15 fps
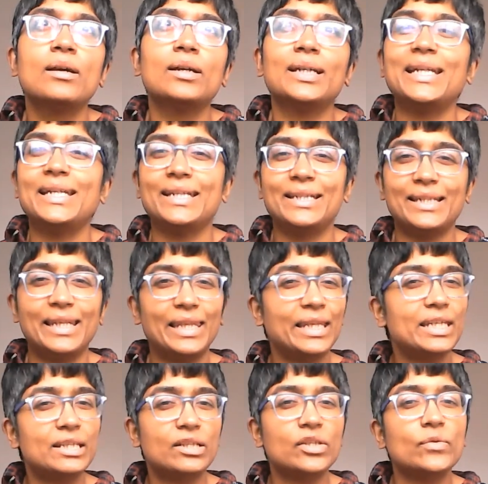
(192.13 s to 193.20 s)
in
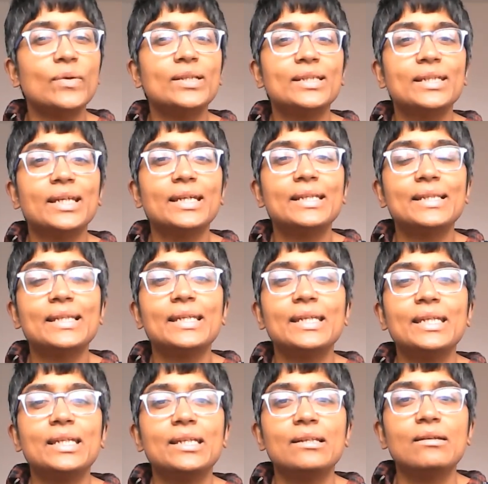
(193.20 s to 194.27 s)
late
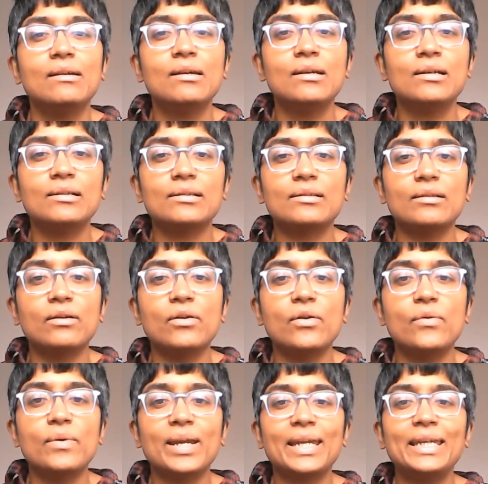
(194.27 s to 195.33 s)
2018.
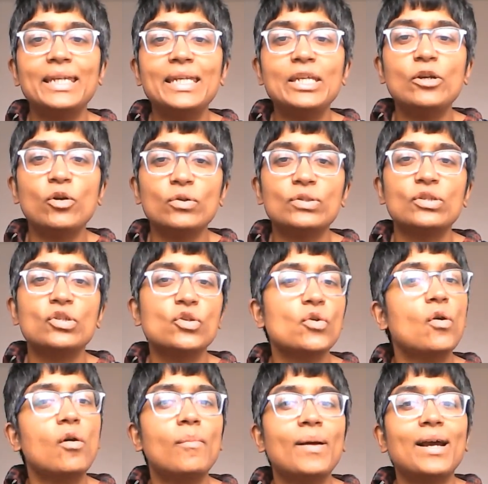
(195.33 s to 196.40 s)
So he got a
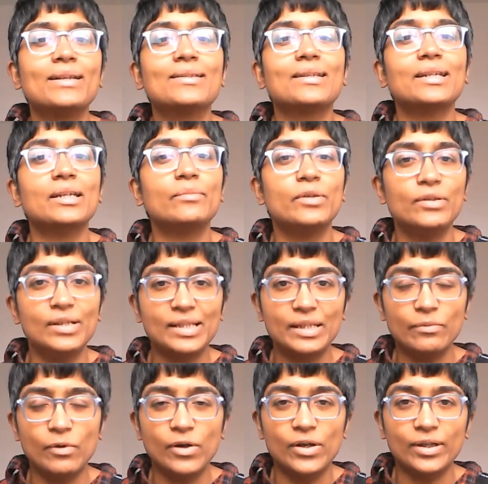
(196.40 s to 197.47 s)
job as a community
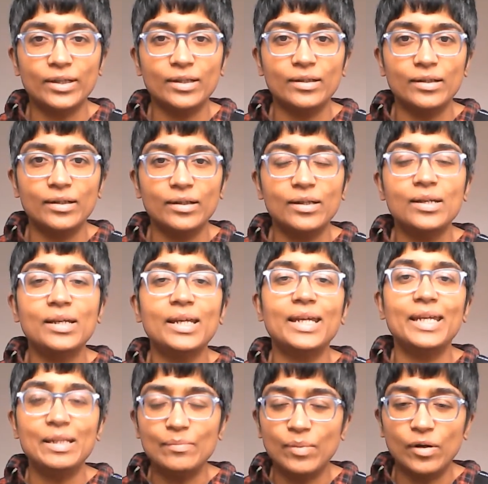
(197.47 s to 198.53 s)
worker
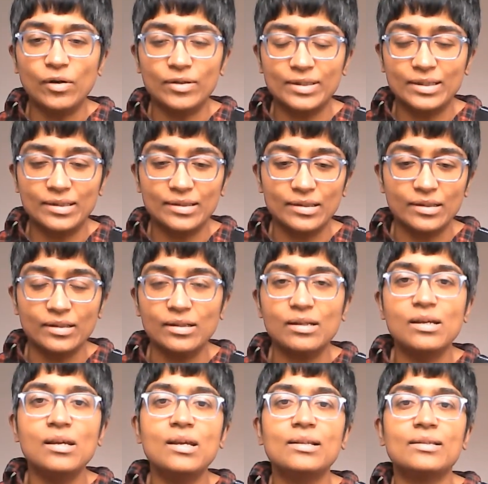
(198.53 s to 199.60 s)
in Partington.
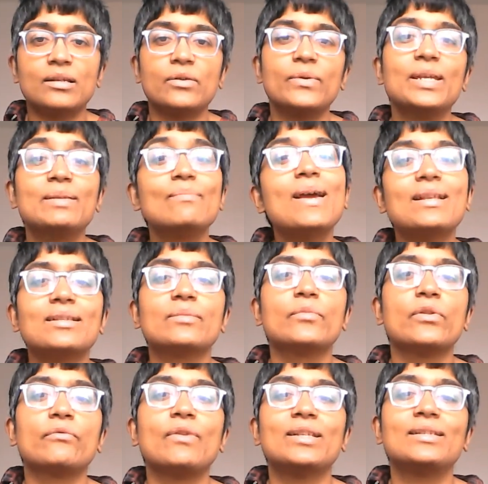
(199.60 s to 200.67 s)
So he'd met some of
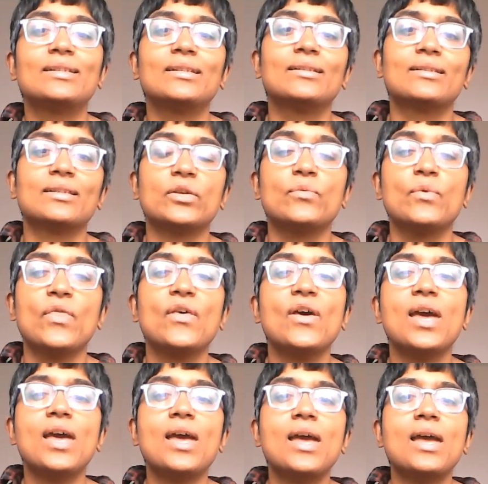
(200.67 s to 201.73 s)
the residents who were
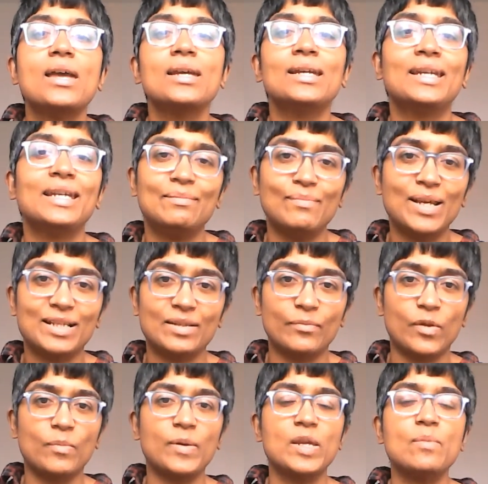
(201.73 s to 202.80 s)
there, he'd met some of
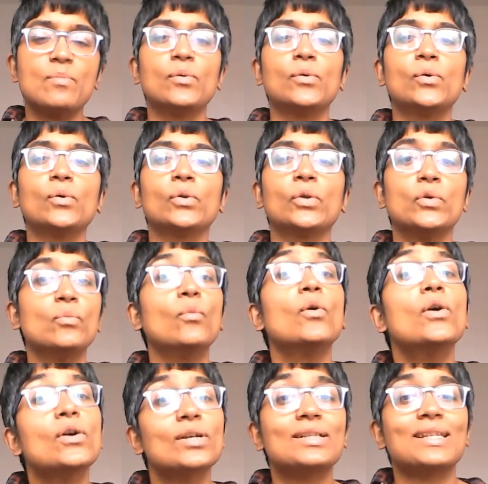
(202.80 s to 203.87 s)
the people who
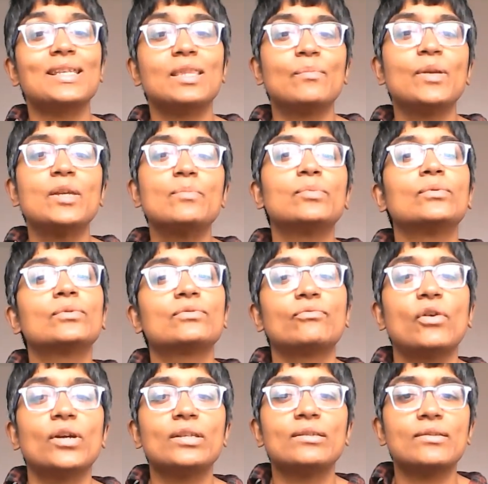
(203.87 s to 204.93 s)
worked in the People's
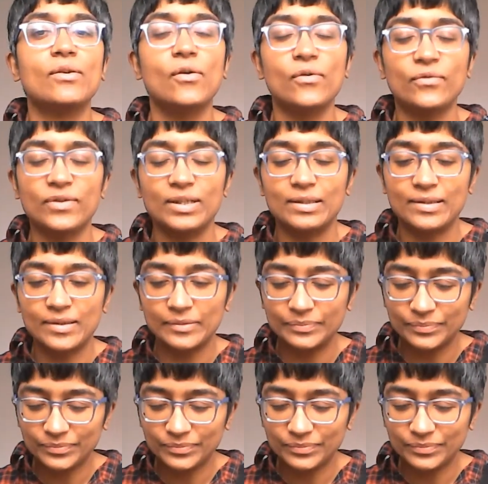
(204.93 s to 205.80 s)
Rights Office.